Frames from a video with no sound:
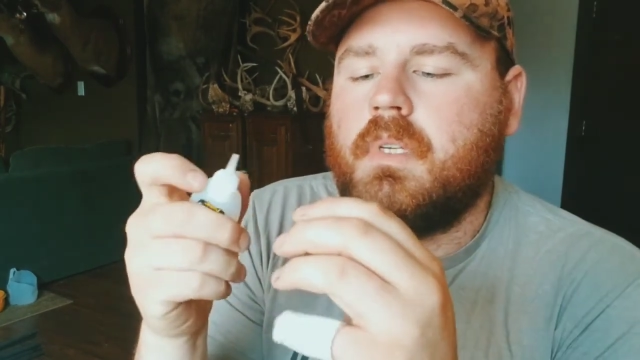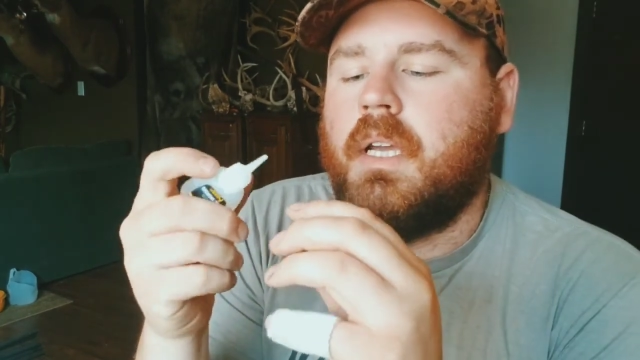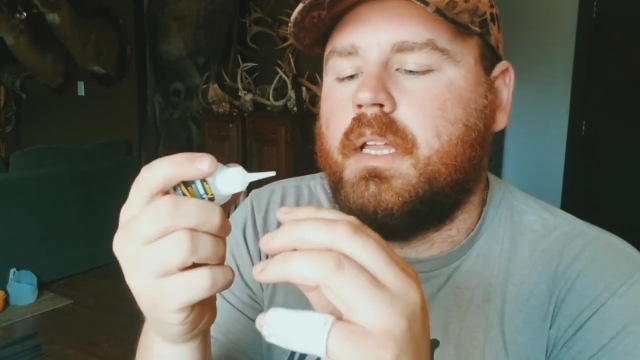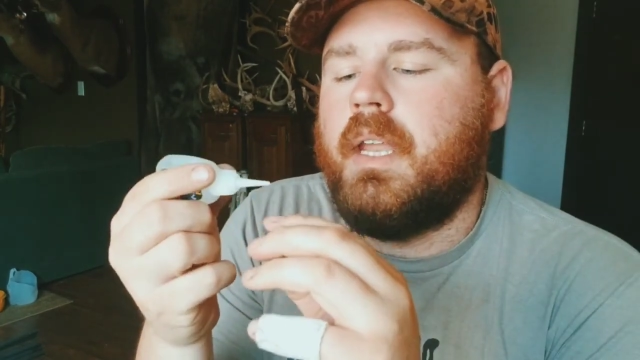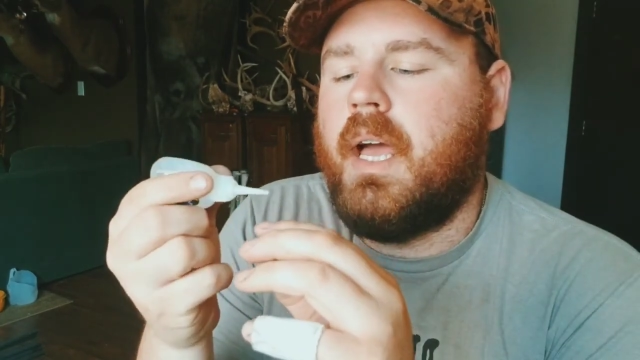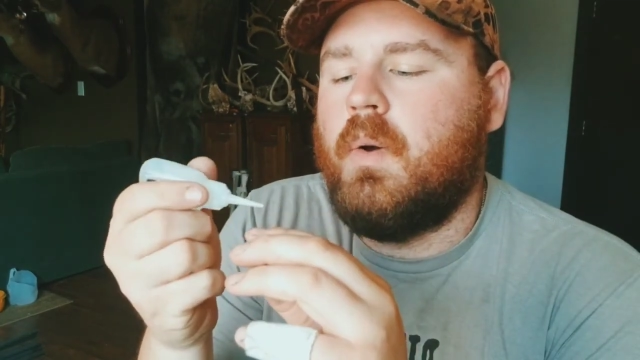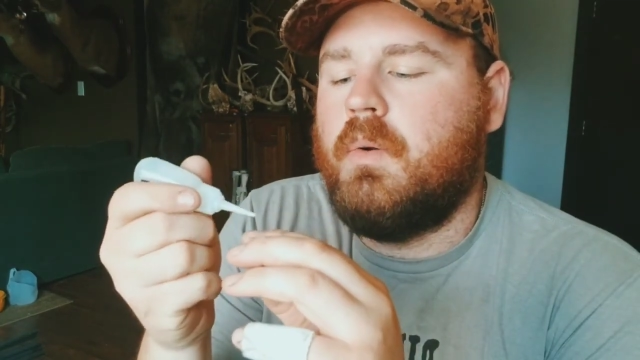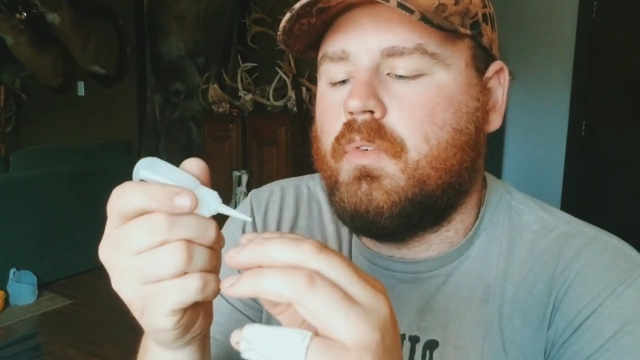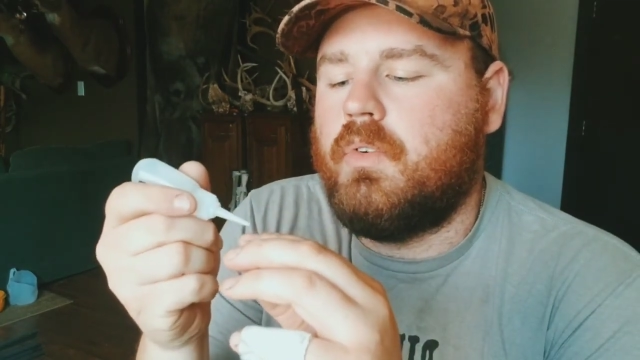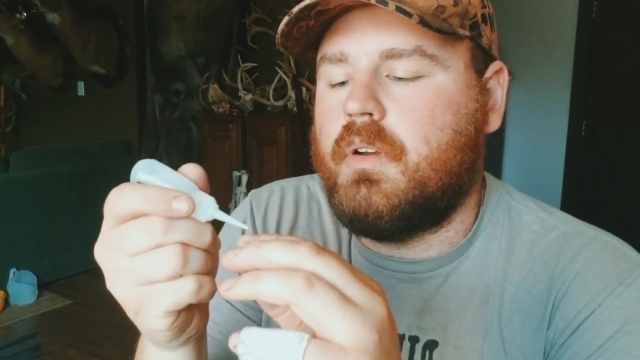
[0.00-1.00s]
and now it
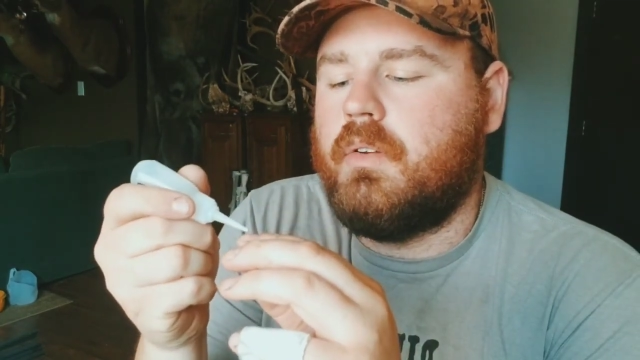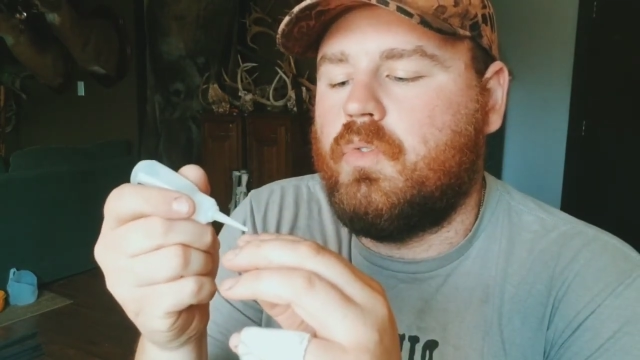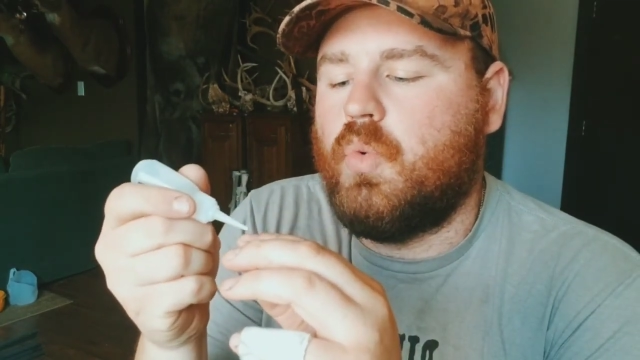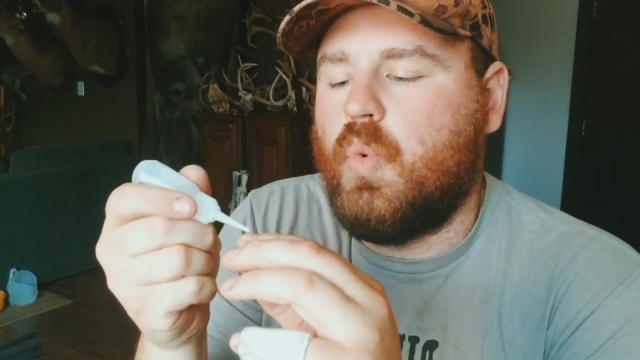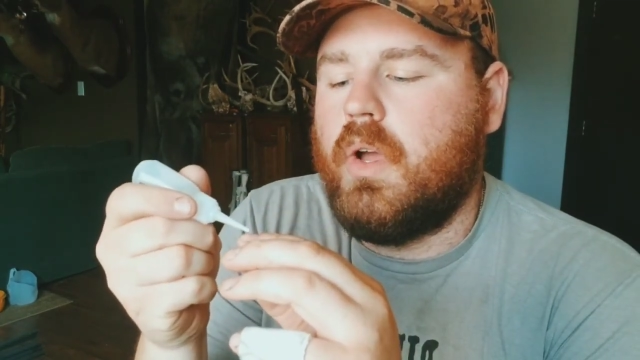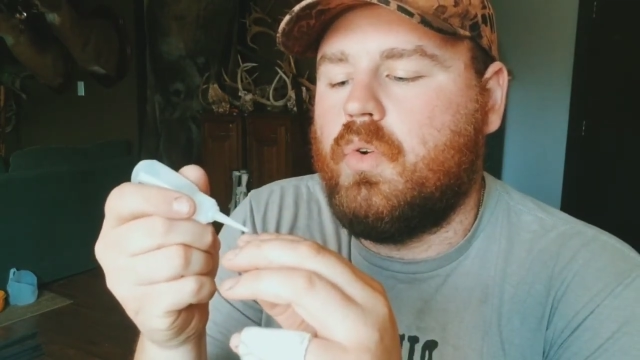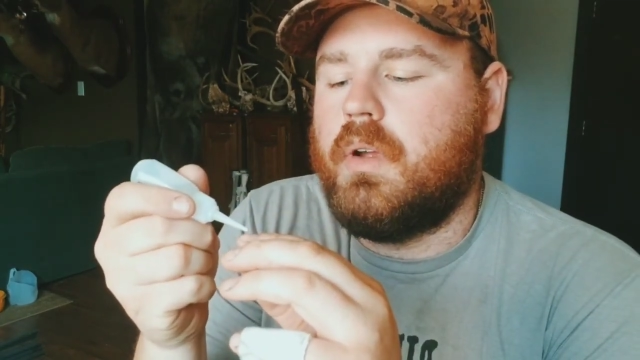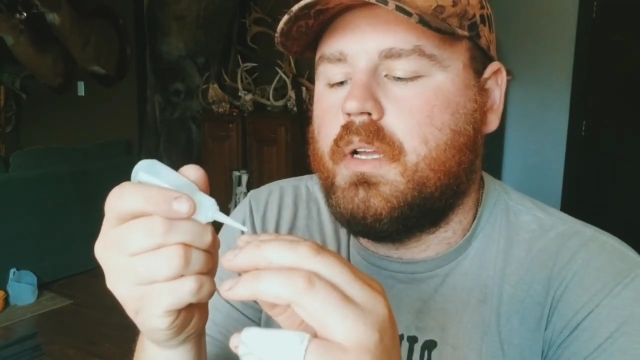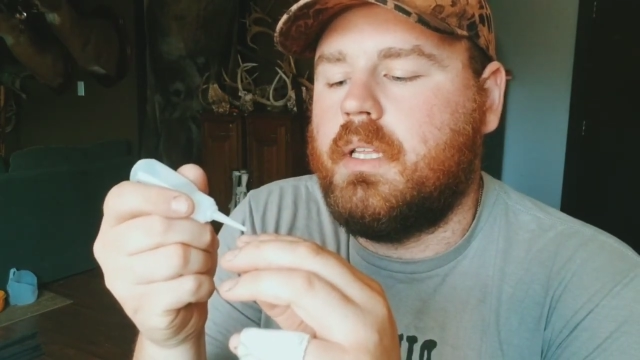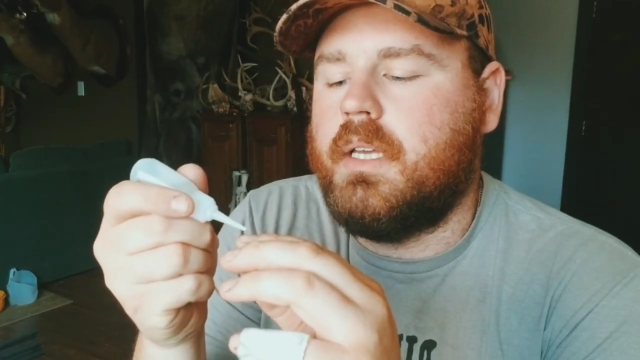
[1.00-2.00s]
will
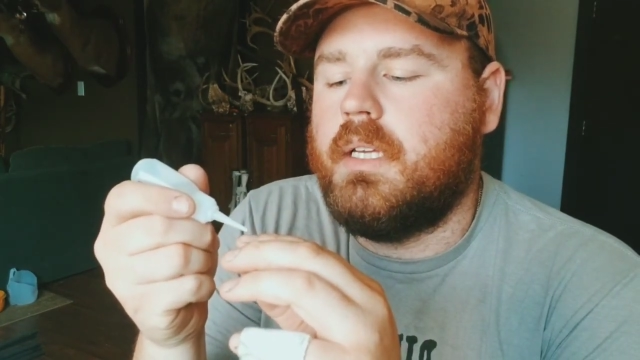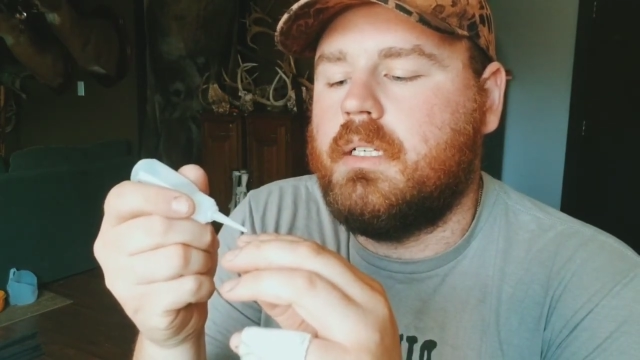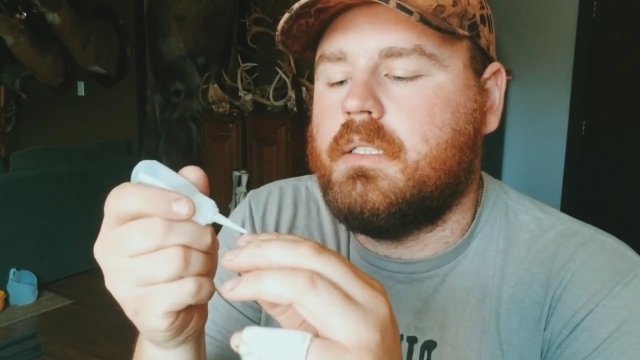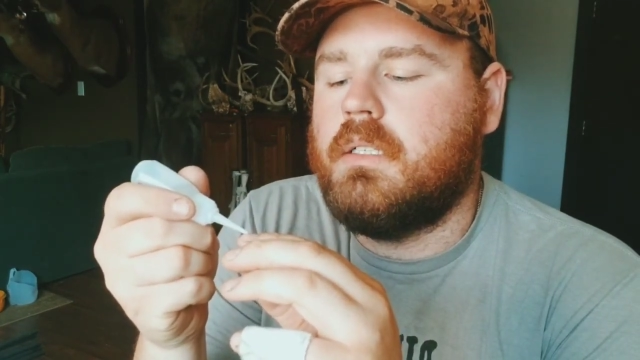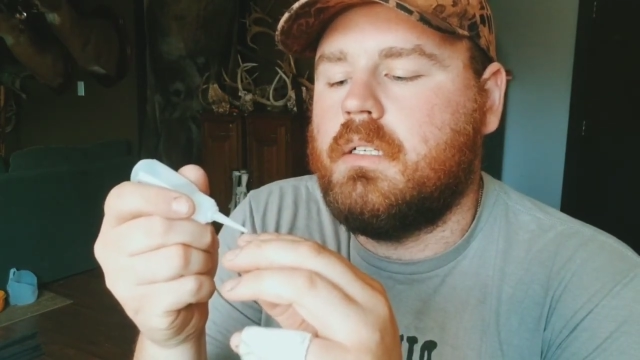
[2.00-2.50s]
release.